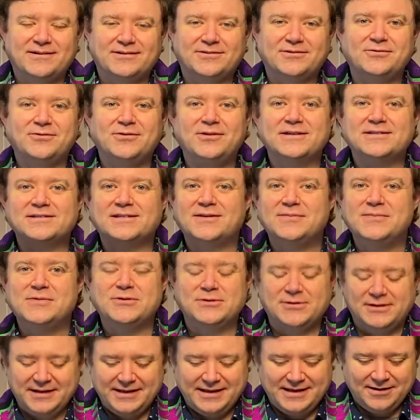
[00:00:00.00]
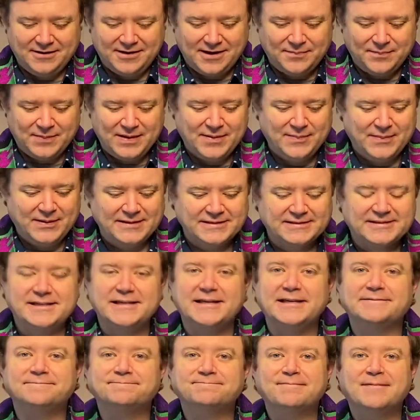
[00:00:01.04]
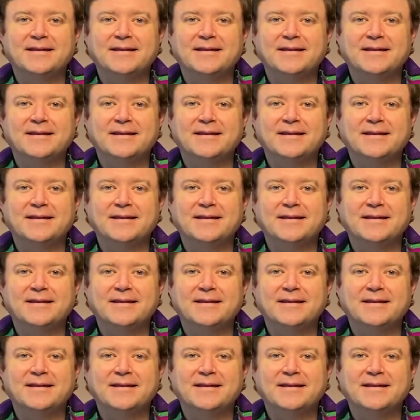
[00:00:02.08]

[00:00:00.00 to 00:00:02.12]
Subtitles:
through this community here at PPC,